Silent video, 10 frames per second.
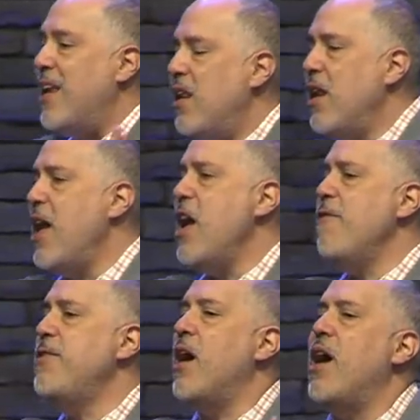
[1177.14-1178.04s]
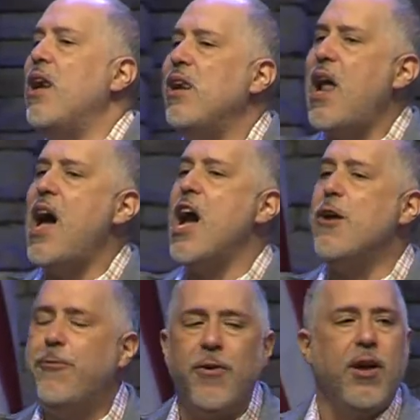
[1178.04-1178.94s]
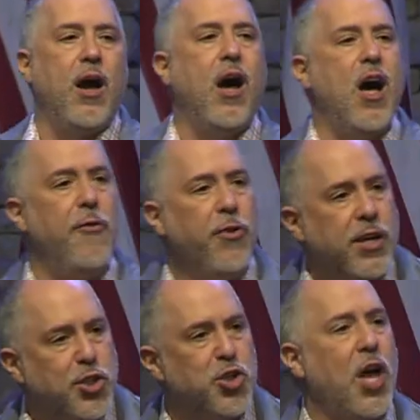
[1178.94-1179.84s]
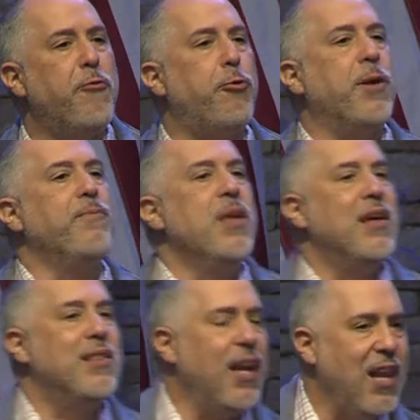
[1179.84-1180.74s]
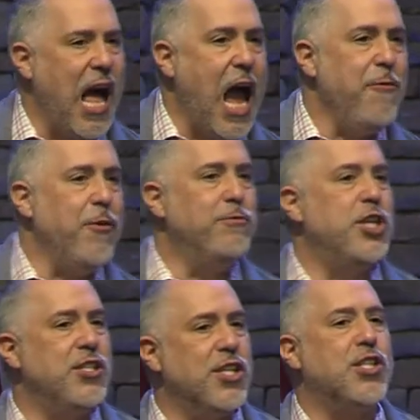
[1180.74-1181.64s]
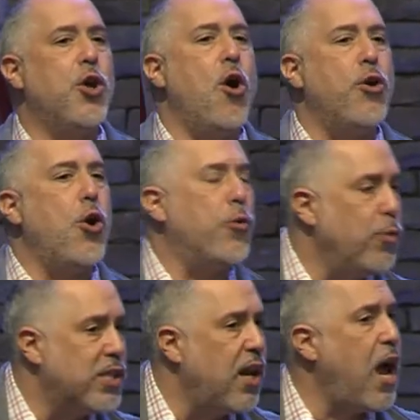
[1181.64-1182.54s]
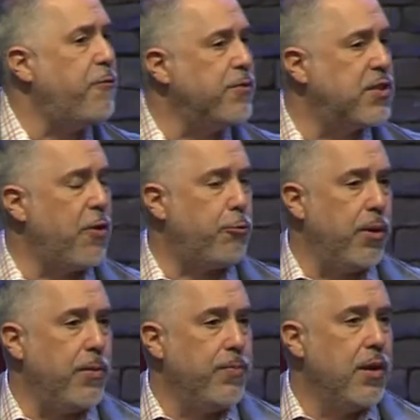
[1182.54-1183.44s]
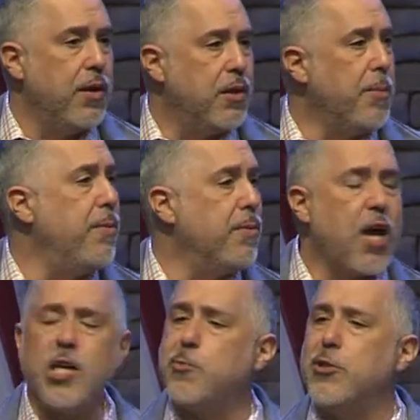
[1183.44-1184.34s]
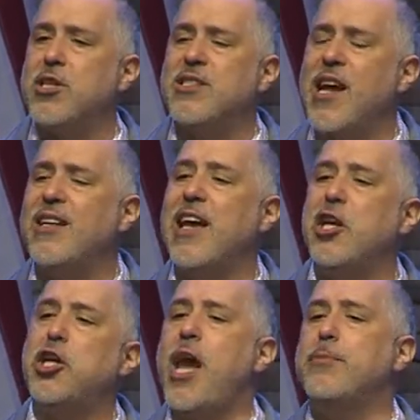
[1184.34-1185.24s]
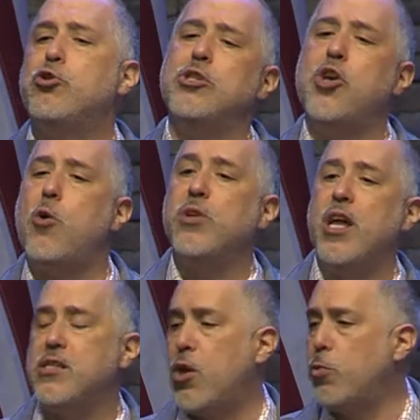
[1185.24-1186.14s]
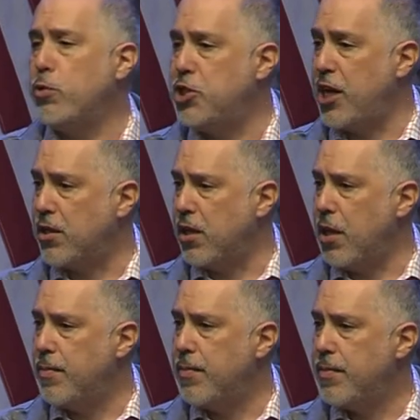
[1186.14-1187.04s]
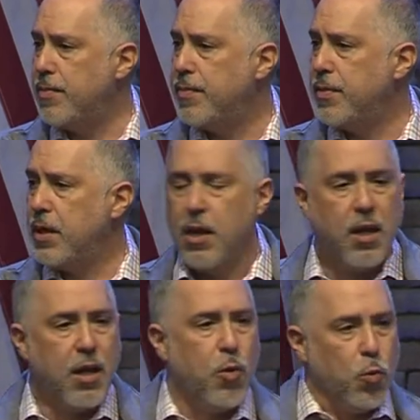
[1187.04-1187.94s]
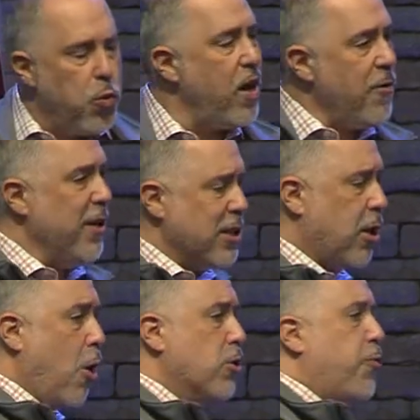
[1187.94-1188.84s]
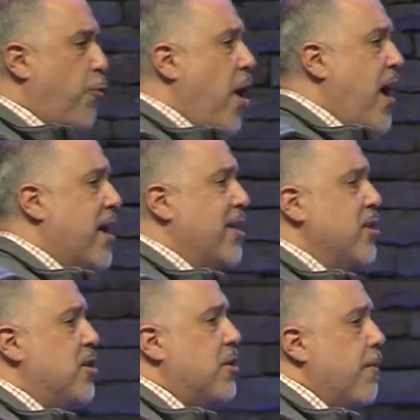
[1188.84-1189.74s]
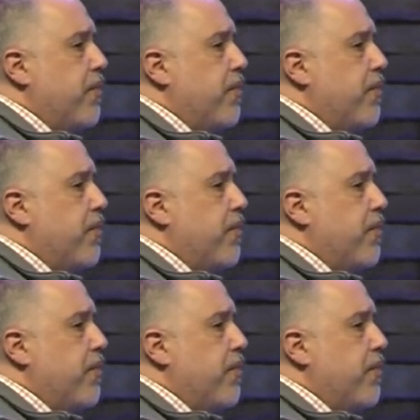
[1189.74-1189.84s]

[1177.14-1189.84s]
lived a life of suffering. The life of Jesus here on earth was a life of suffering. The Gospels say that he came to his own, yet his own rejected him. One of his close friends